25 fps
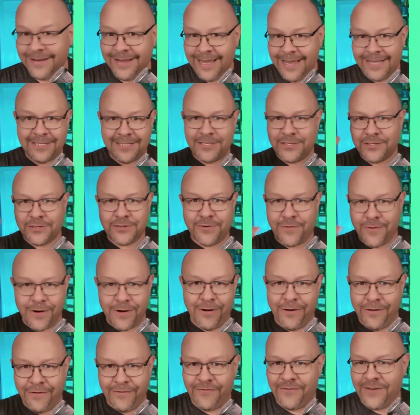It's
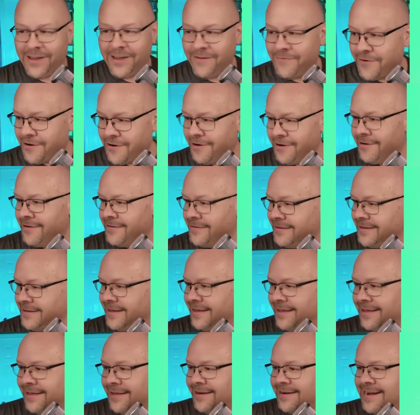scroll fever.
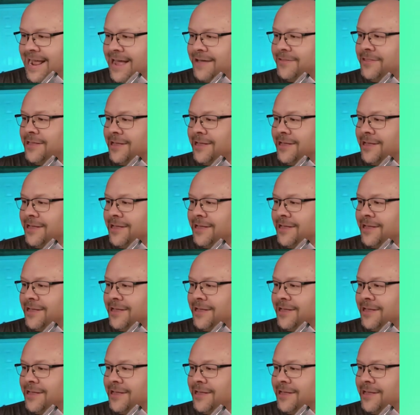Now